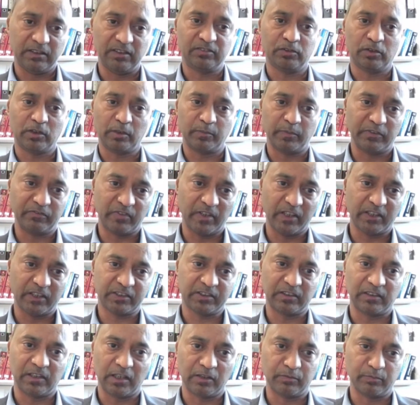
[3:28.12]
this sort of
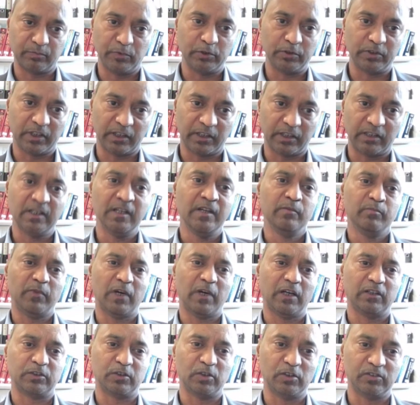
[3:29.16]
infection like
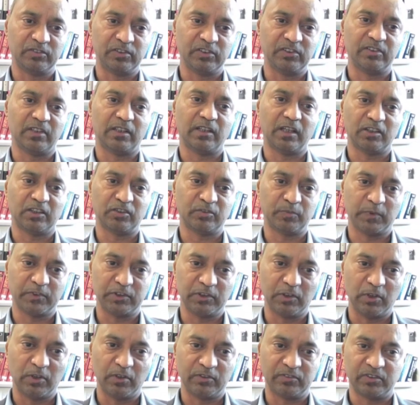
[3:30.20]
mucormycosis and
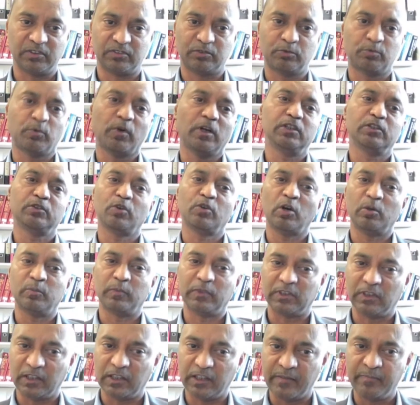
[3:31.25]
aspergillosis quite
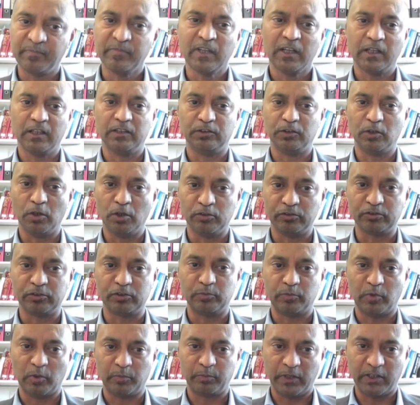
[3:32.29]
commonly in those
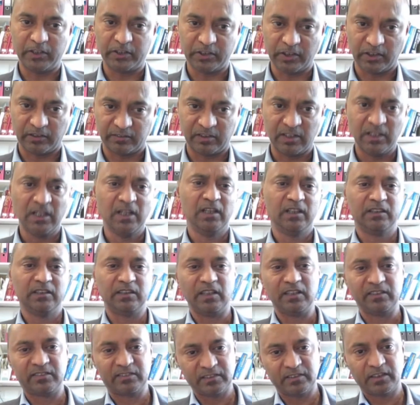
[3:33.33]
group of patients.
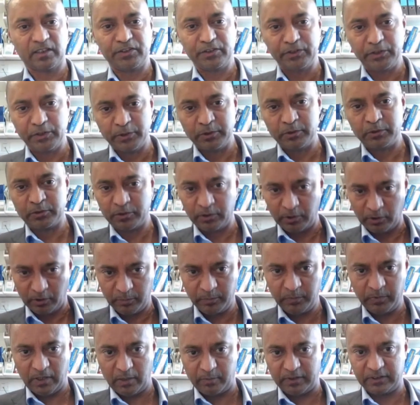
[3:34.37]
This is a new
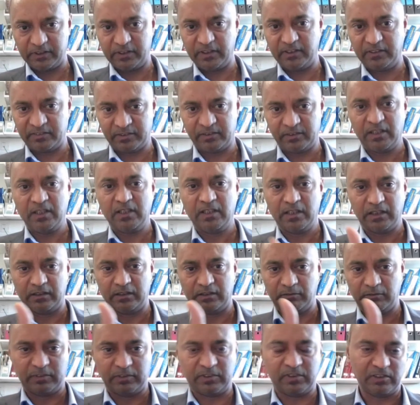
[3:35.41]
group. I mean, this
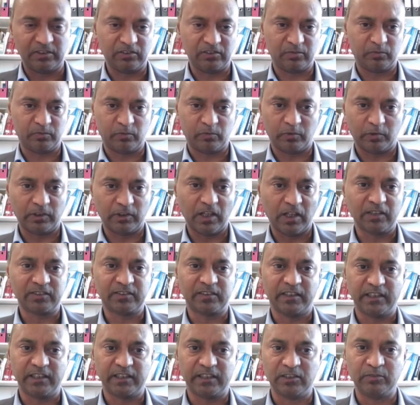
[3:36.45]
since for
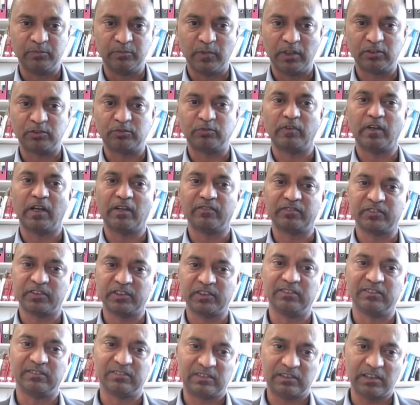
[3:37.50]
last 18 months, we have
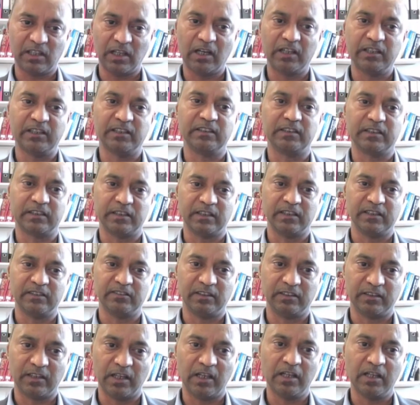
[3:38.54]
seen slight
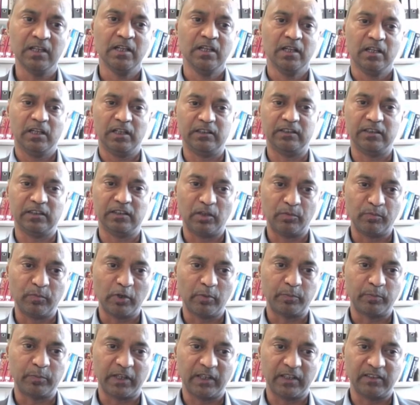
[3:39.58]
increase in the
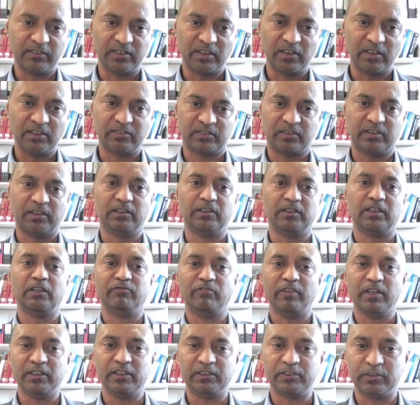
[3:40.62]
number of cases in
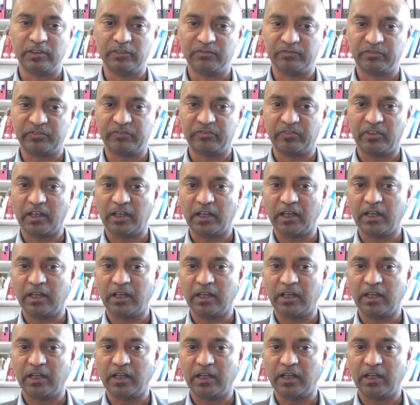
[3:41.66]
invasive